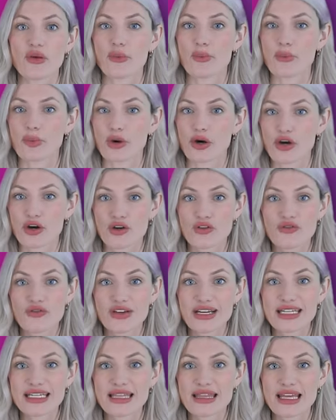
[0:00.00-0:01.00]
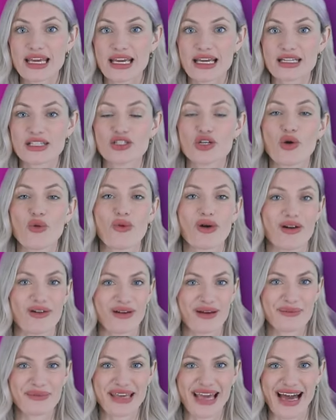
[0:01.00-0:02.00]
the perfect thing to
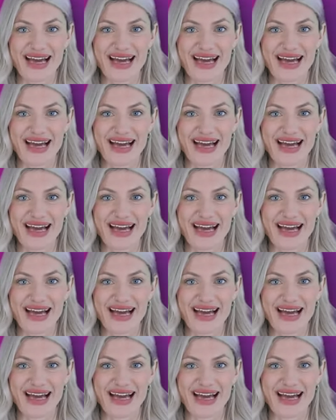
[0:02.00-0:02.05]
welcome